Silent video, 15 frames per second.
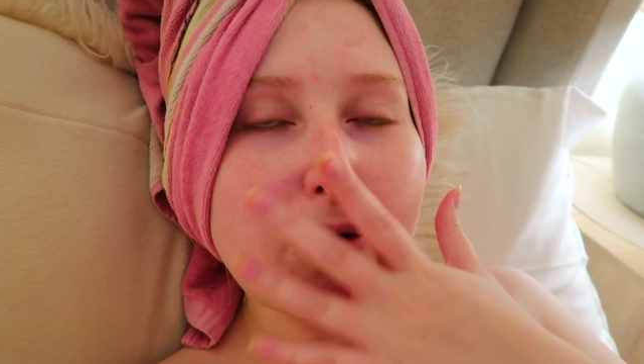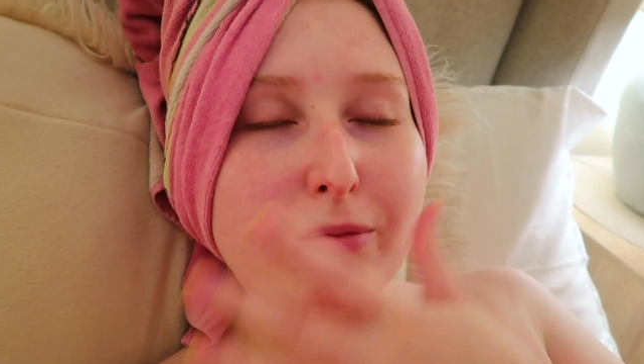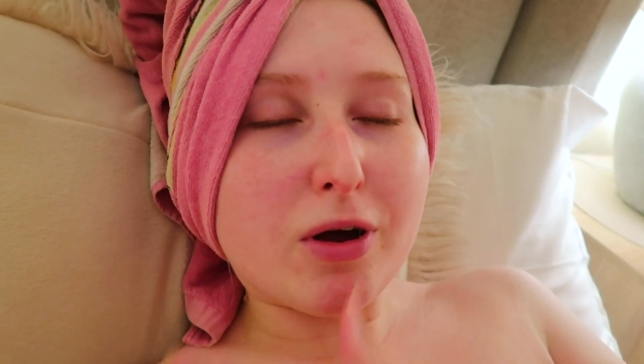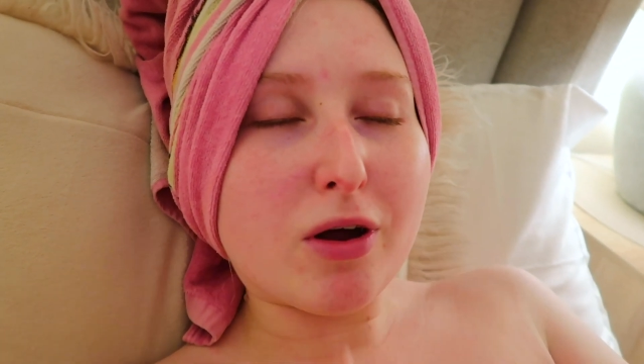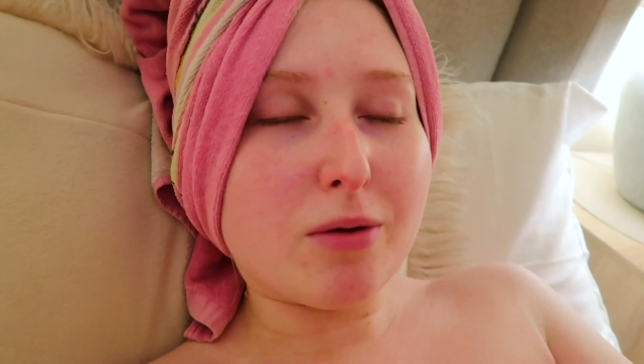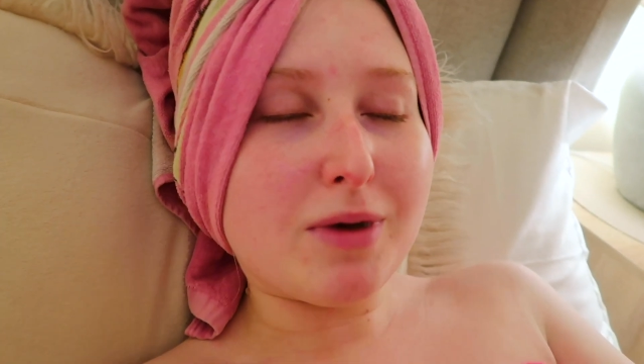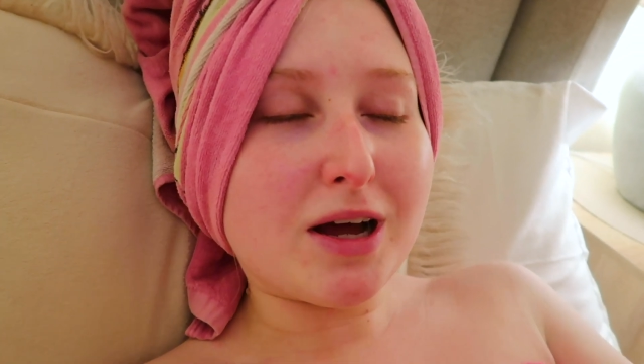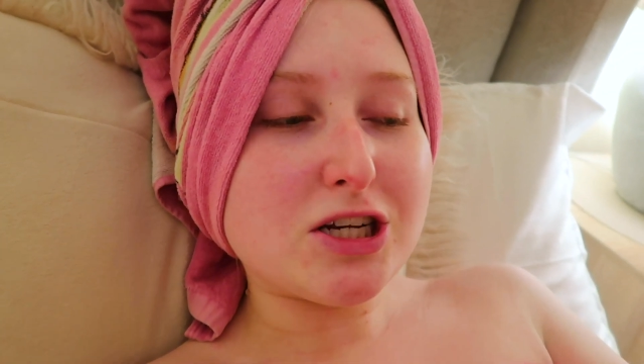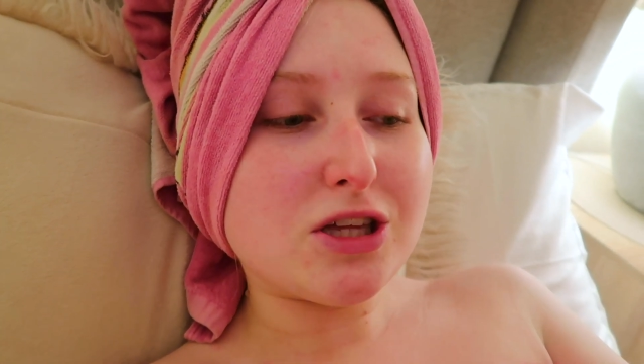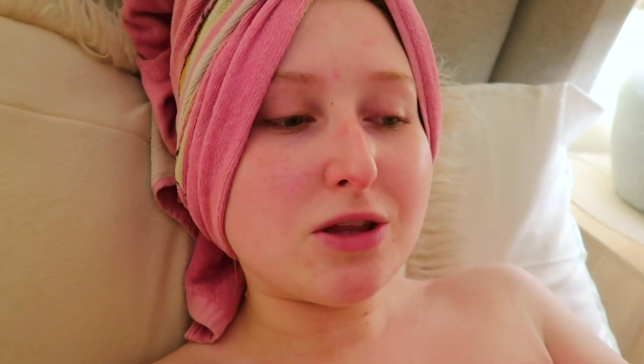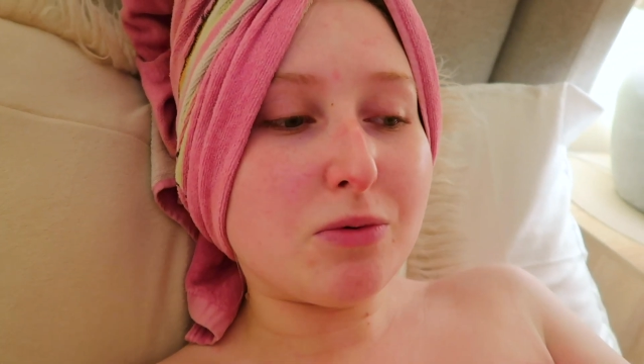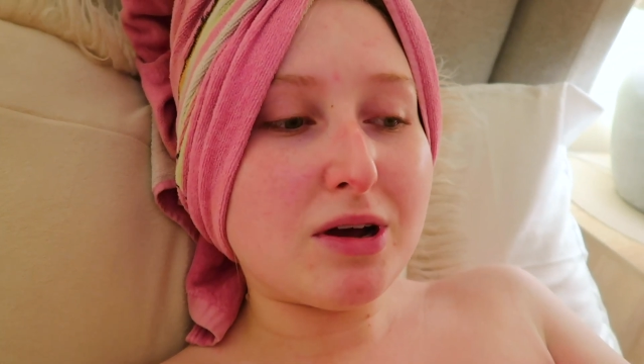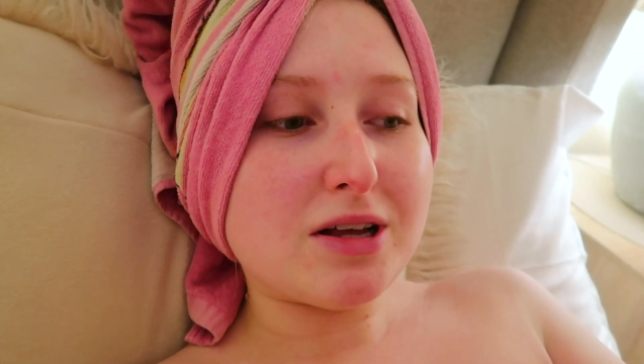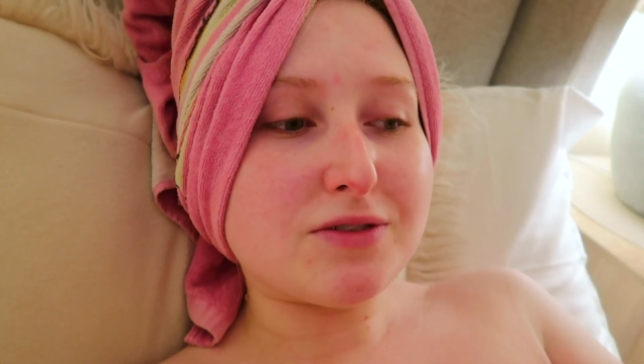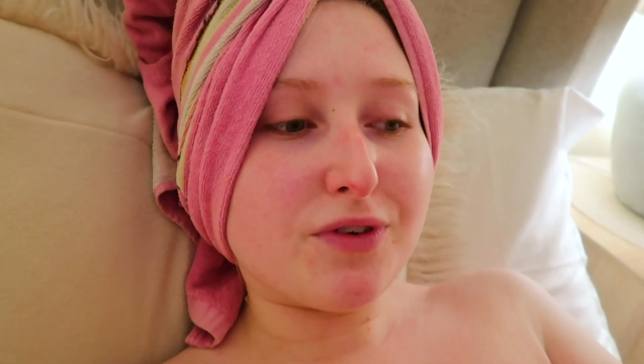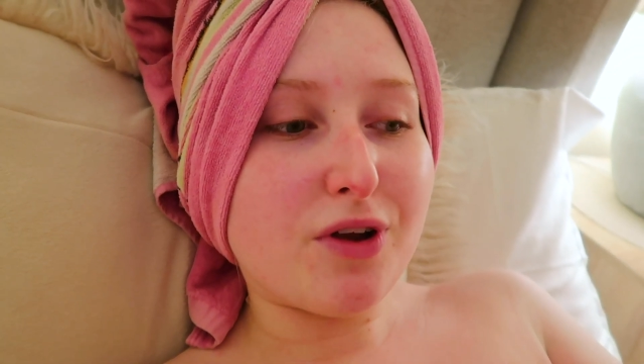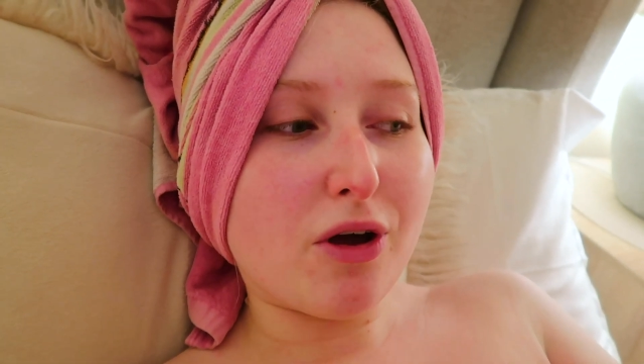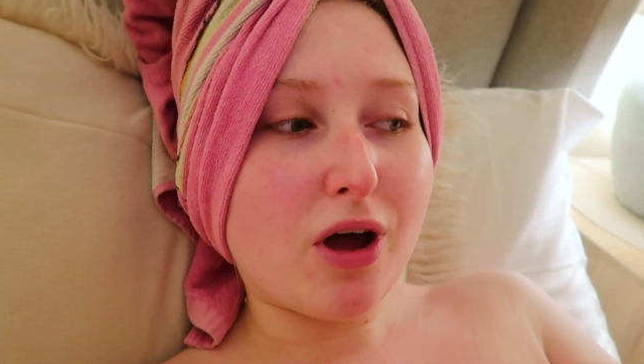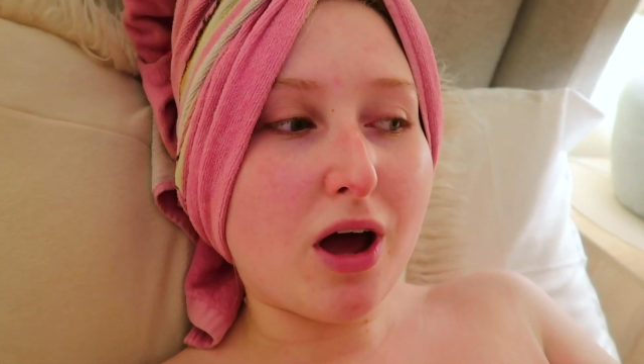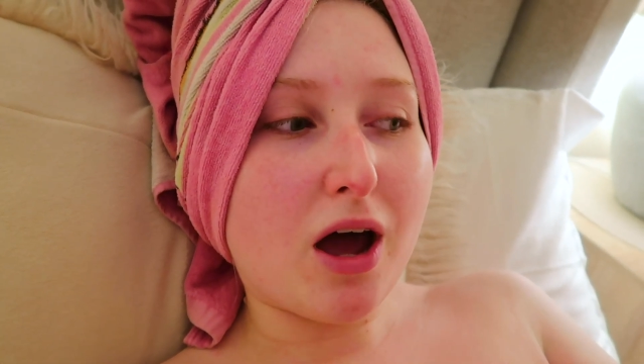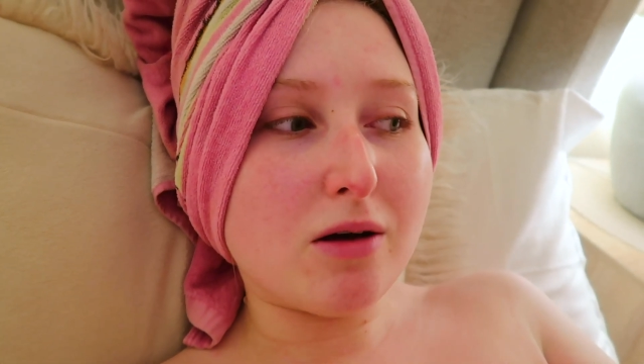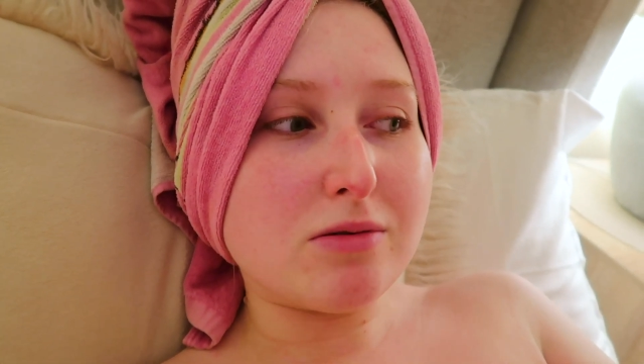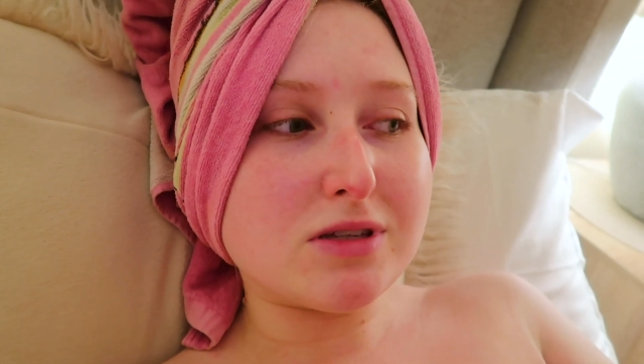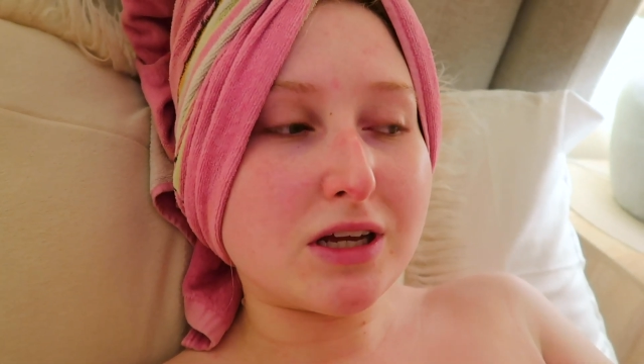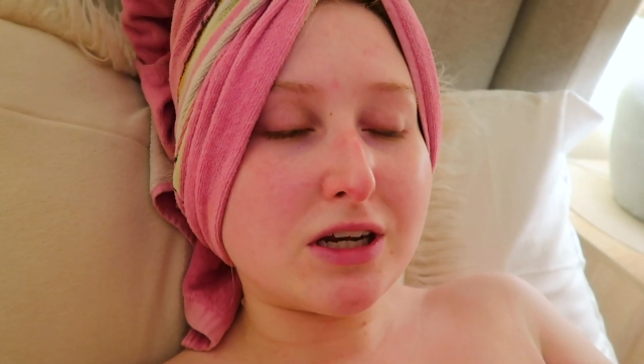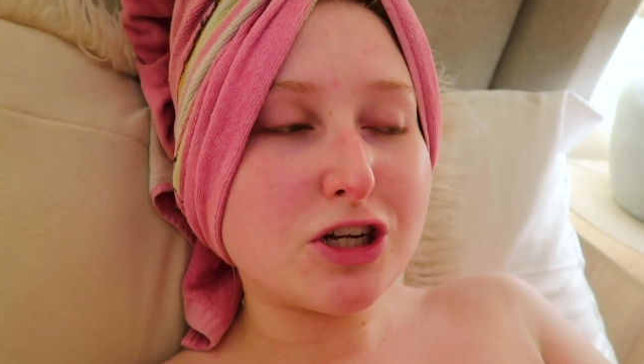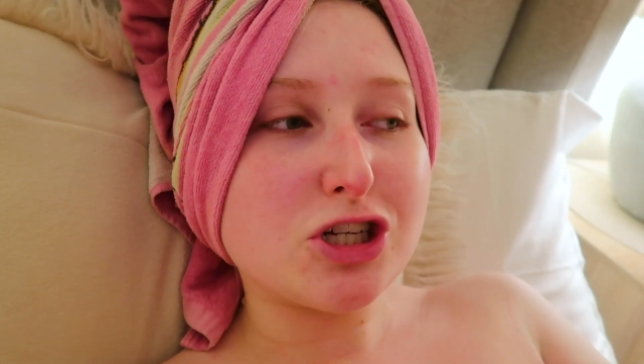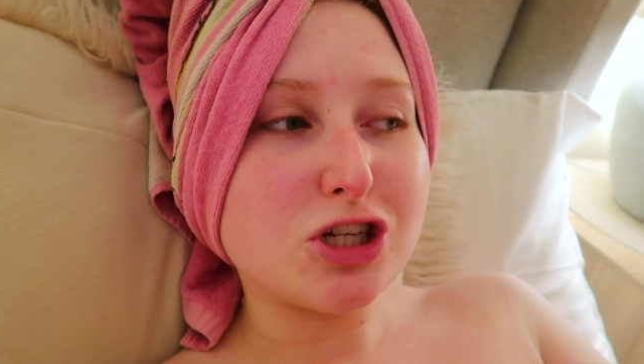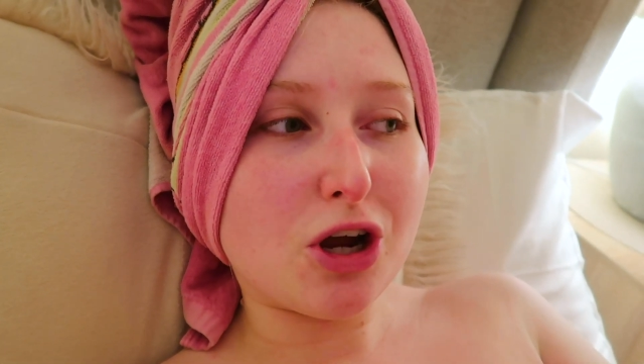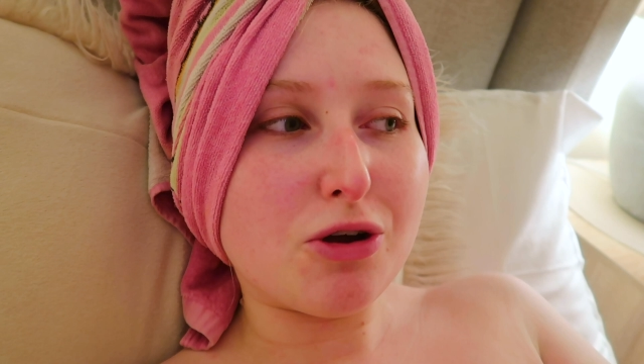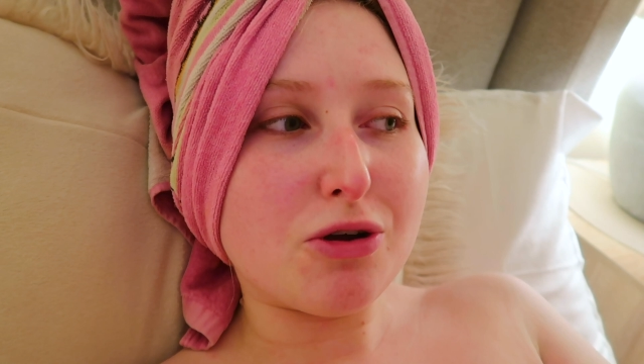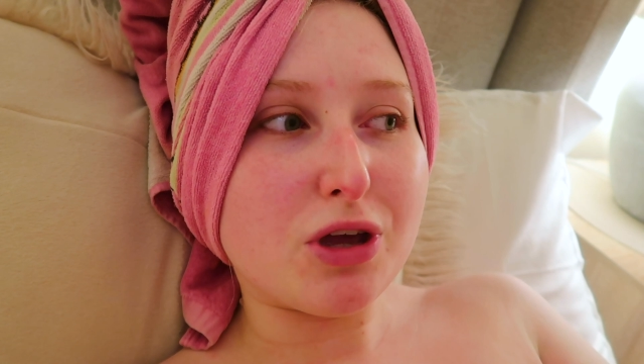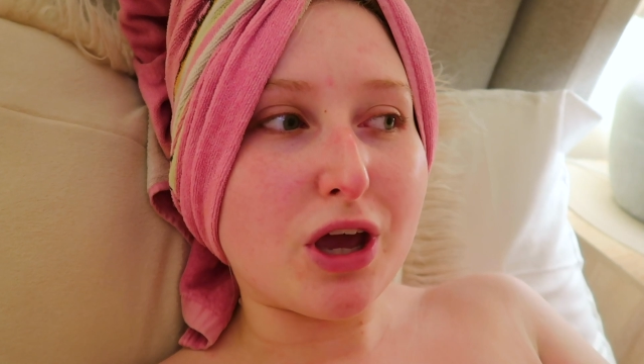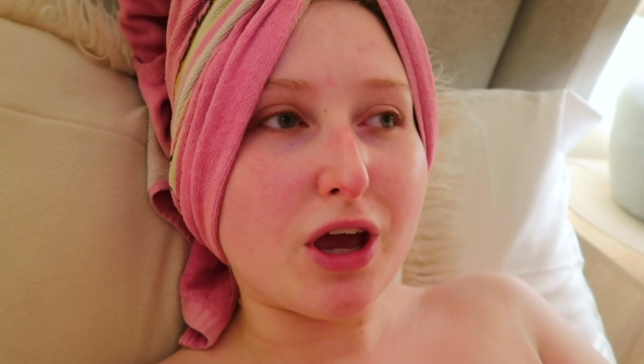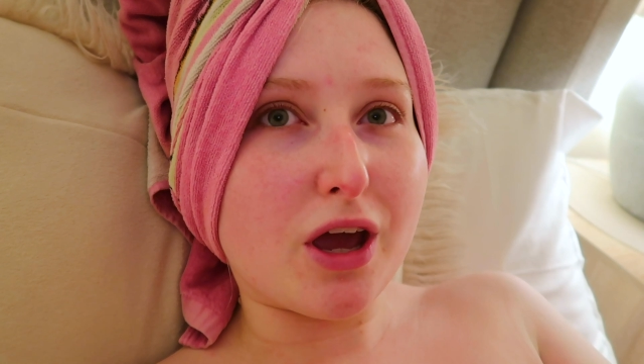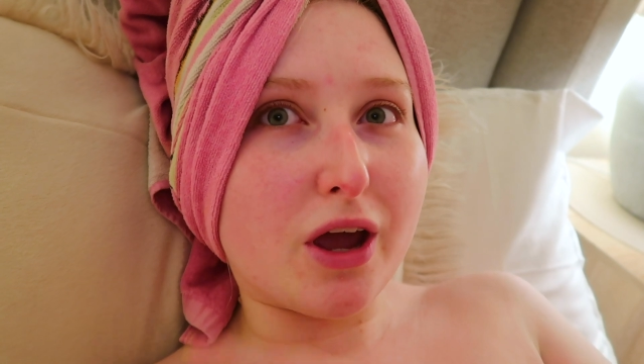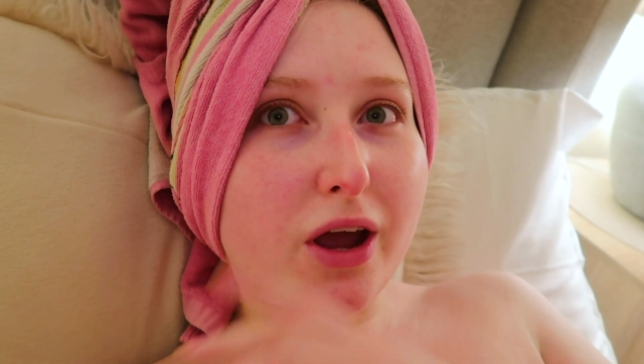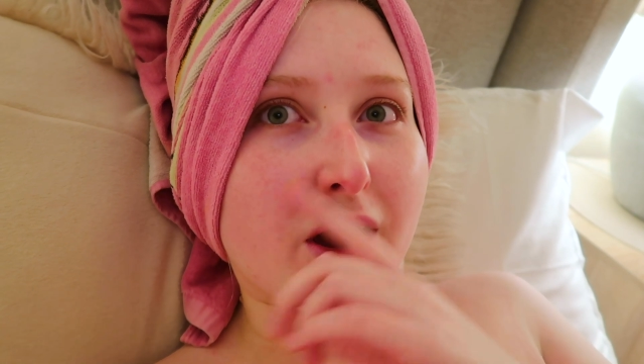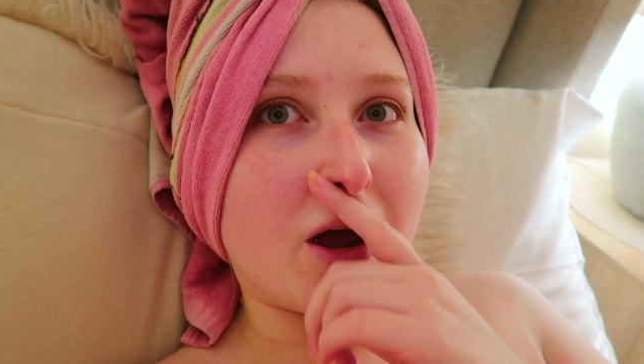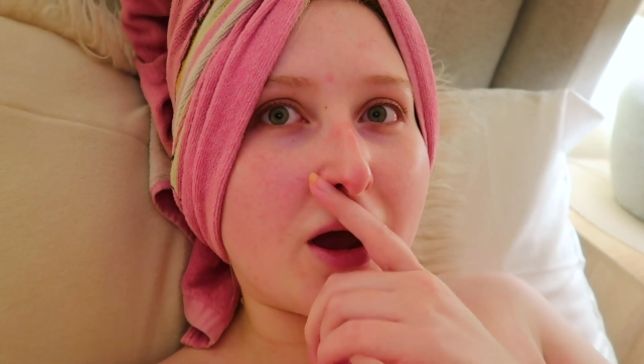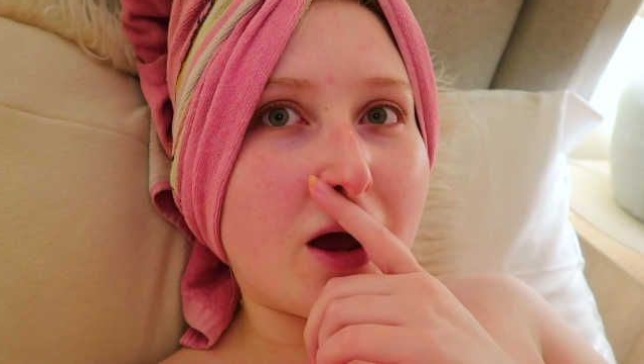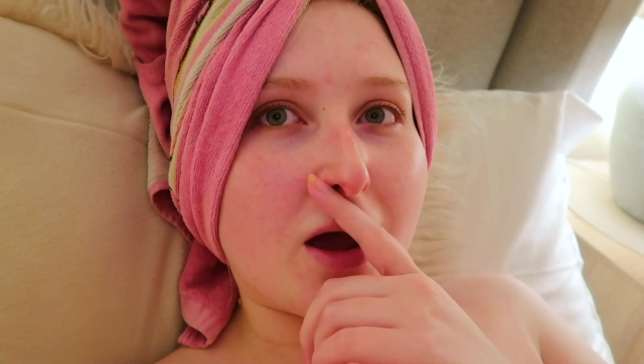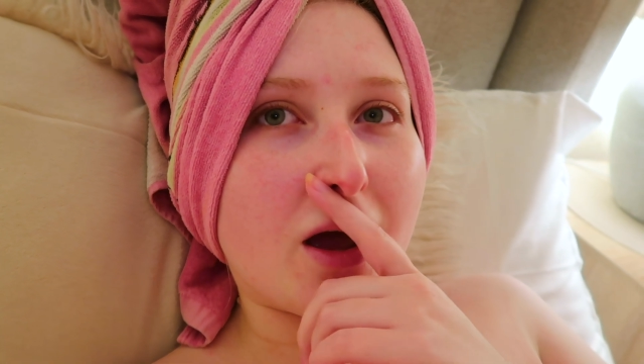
Oh, my God, I'm actually the worst vlogger. I was going to show you